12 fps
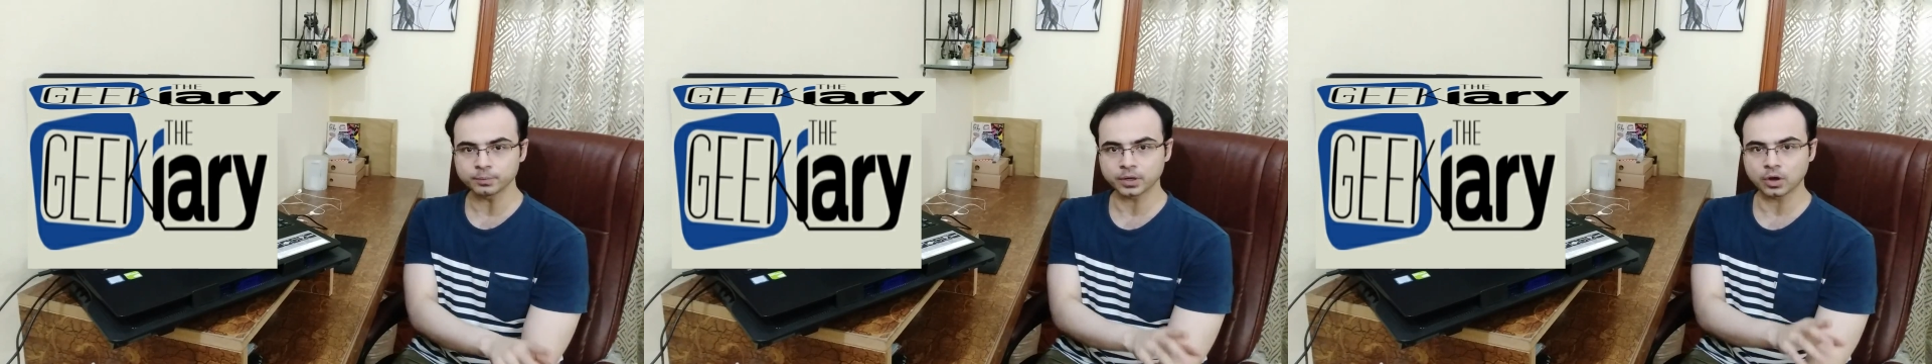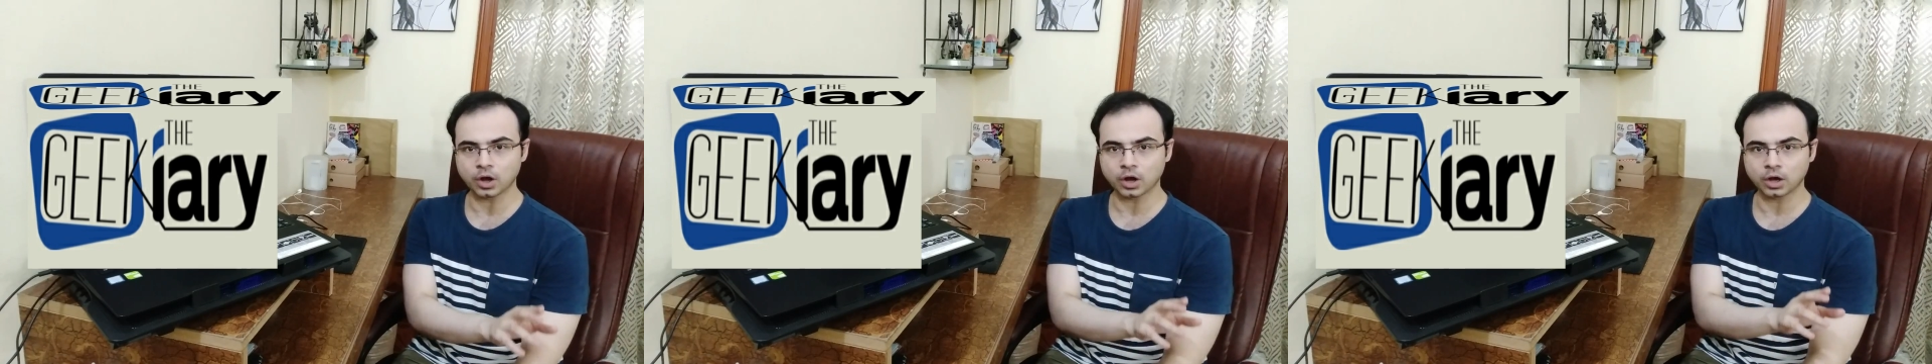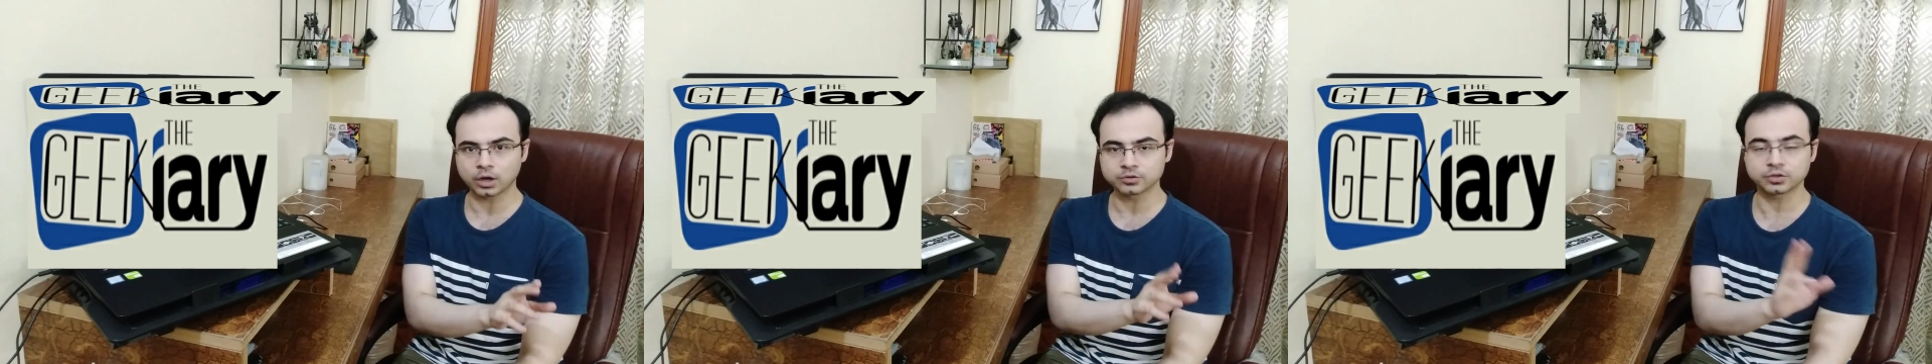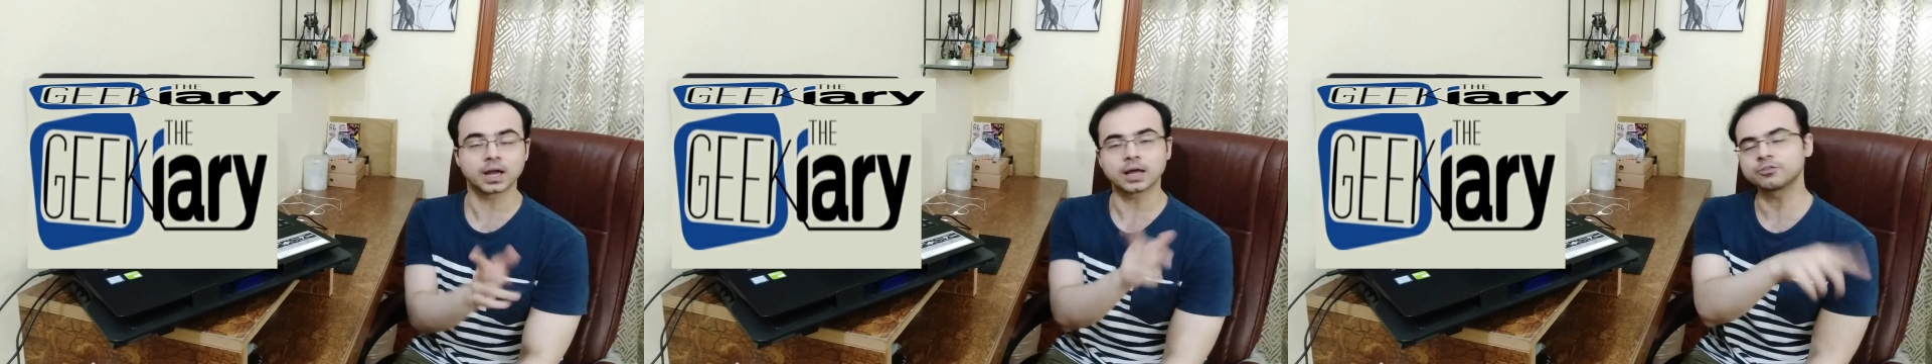
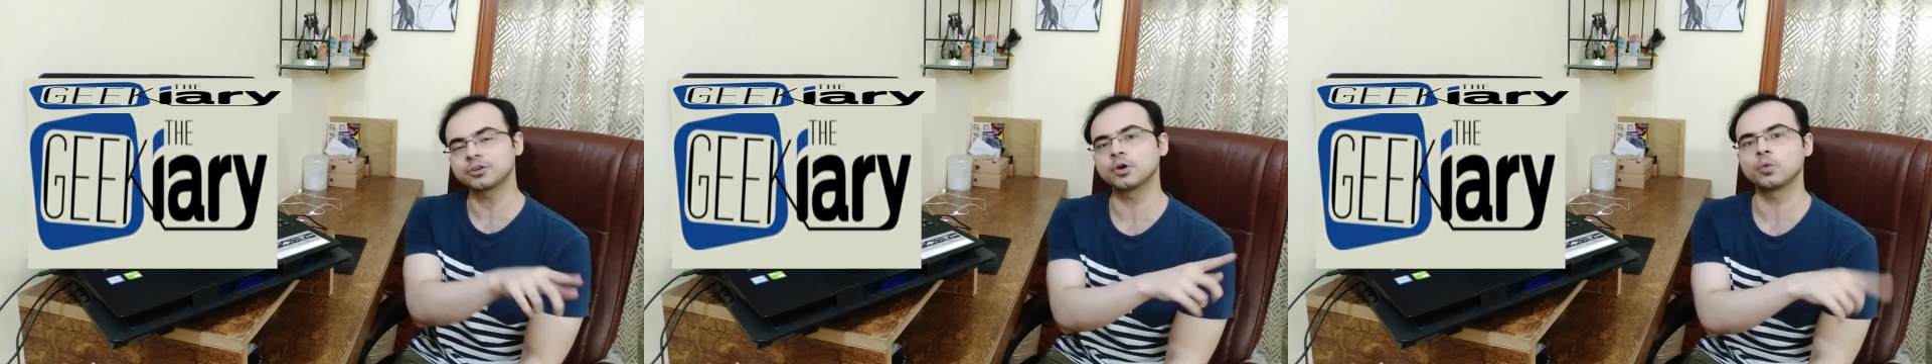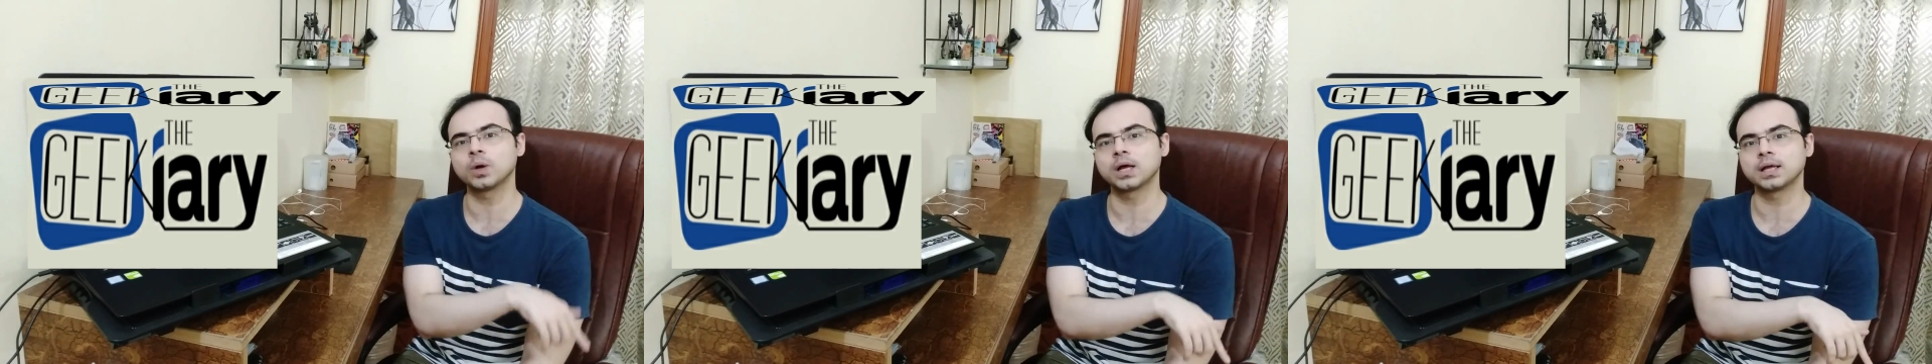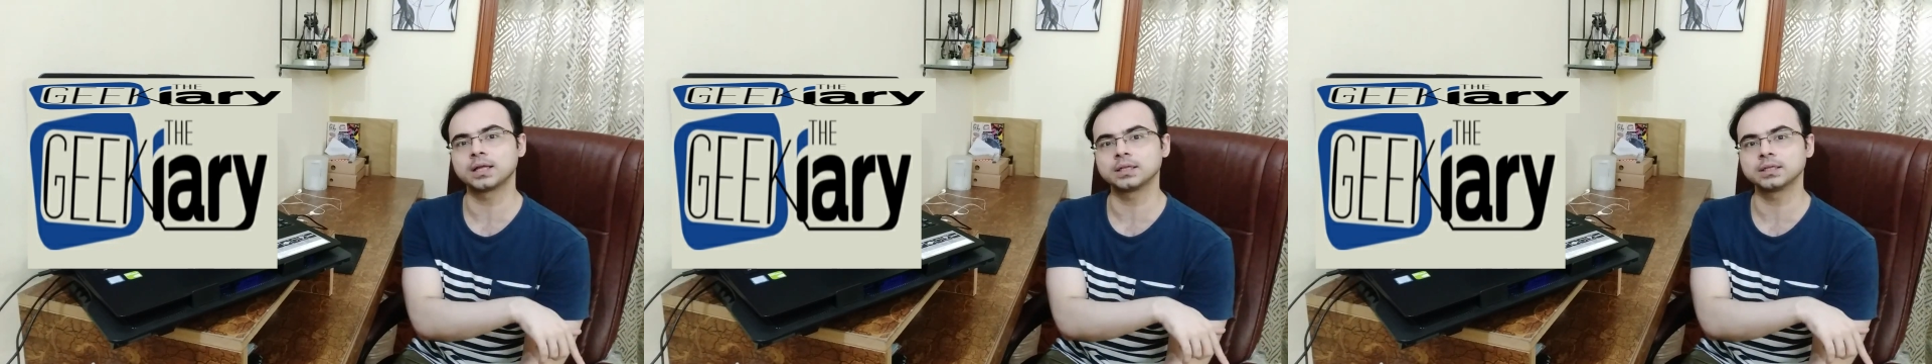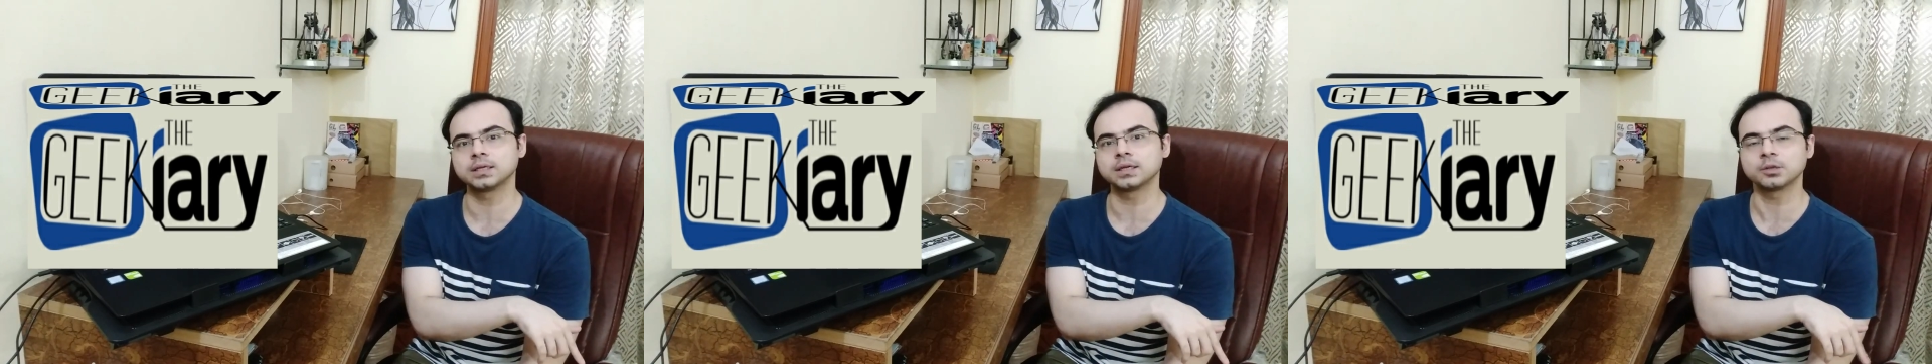because Hugasio won